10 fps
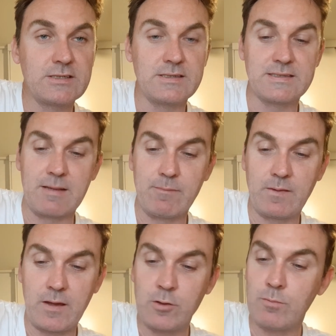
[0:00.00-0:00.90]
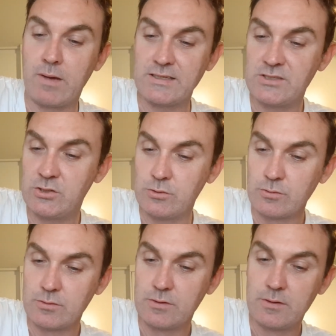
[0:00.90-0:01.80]
it's something that you must do.
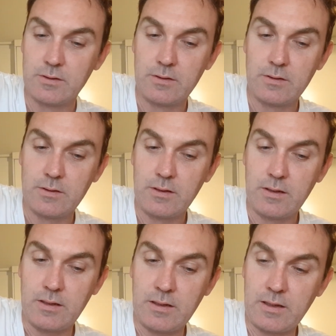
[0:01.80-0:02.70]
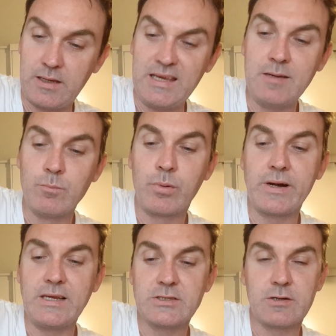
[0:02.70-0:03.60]
In
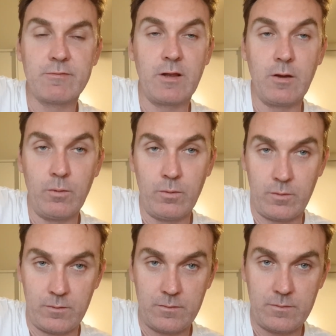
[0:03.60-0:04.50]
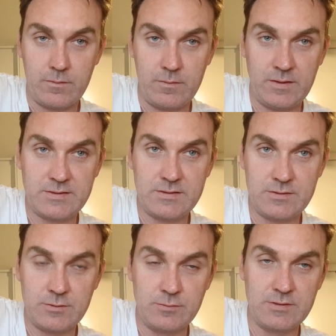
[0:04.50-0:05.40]
breach of the law is to
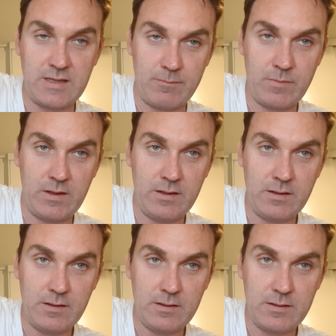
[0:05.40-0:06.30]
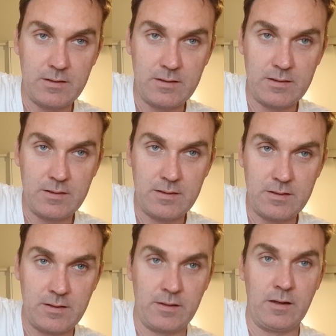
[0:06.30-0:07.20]
do something
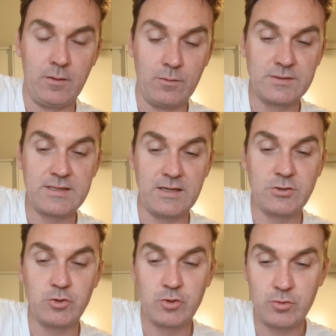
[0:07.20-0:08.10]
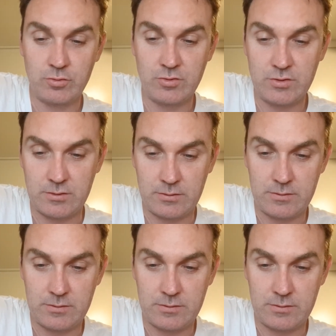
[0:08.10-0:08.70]
that the law says you shouldn't do.